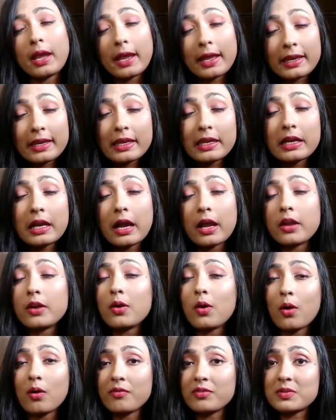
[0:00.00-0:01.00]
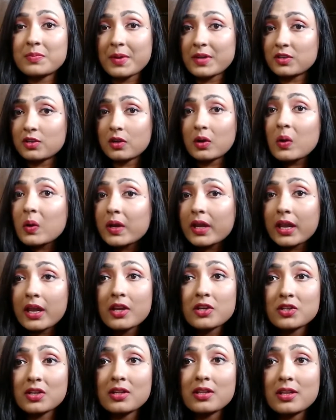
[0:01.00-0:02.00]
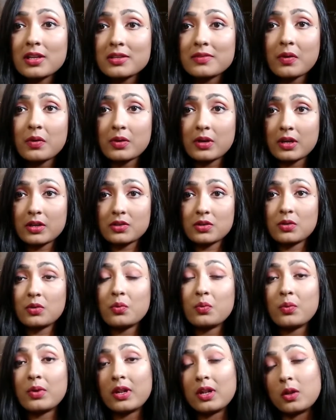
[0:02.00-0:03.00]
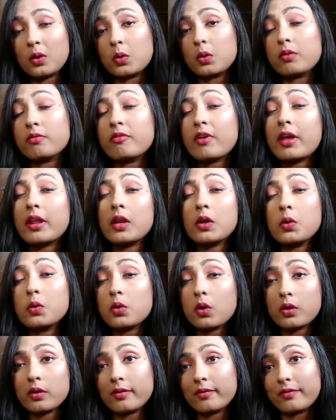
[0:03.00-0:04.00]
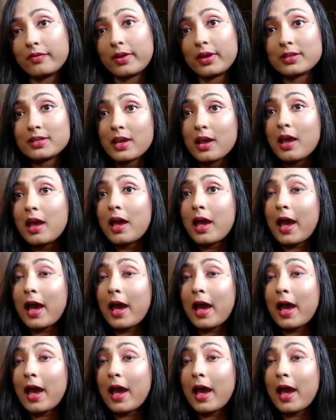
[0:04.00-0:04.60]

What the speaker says: any kind of special occasion, this foundation will look very good on your face.